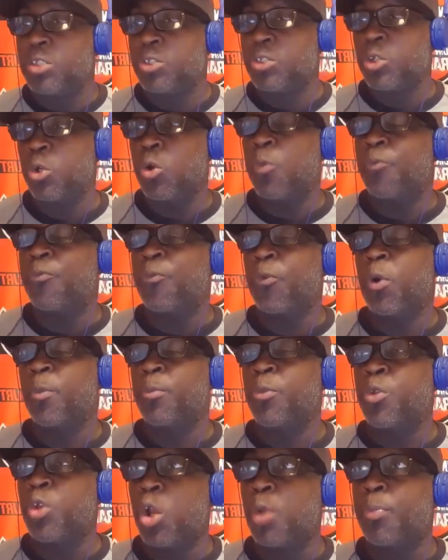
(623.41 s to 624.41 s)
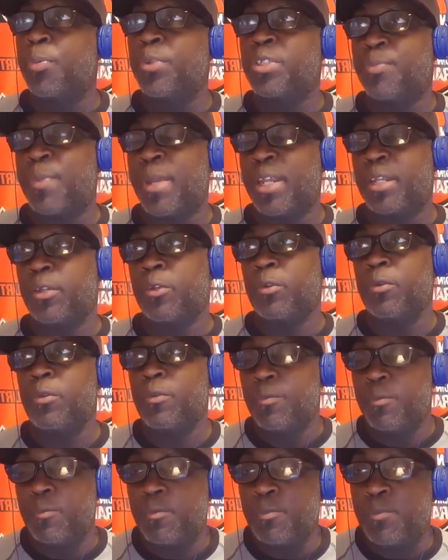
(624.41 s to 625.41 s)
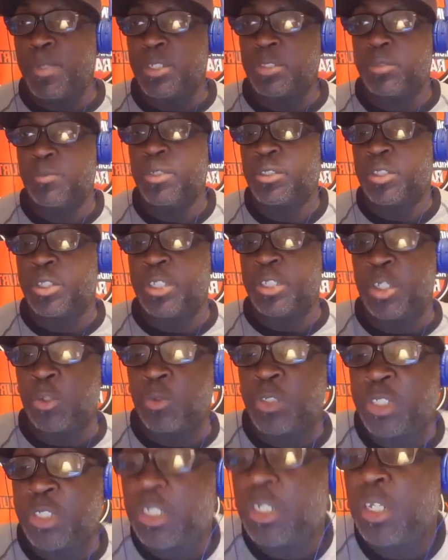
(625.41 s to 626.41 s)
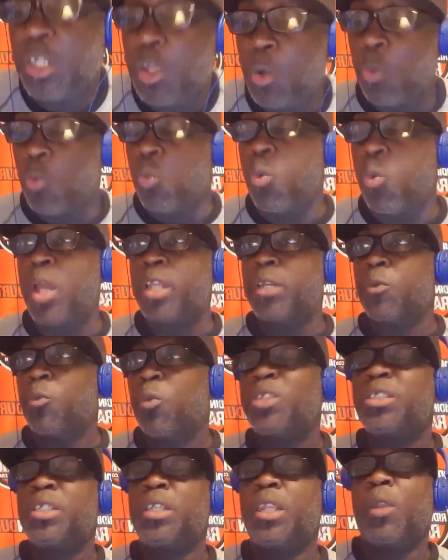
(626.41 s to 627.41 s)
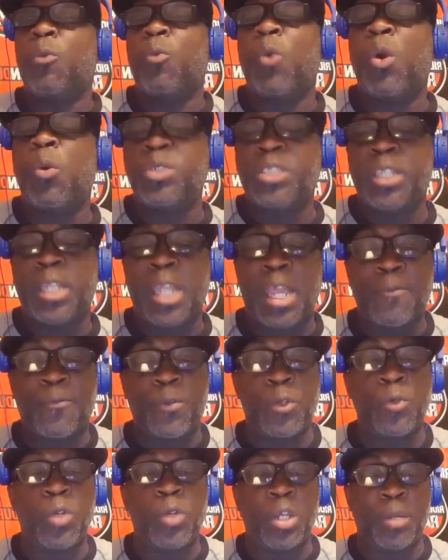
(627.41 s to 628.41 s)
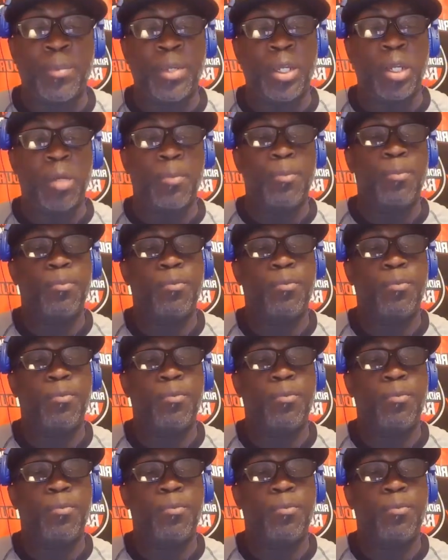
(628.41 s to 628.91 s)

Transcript: So, from your perspective, Mister Dillgin, what what's it, what was it like for you coming up?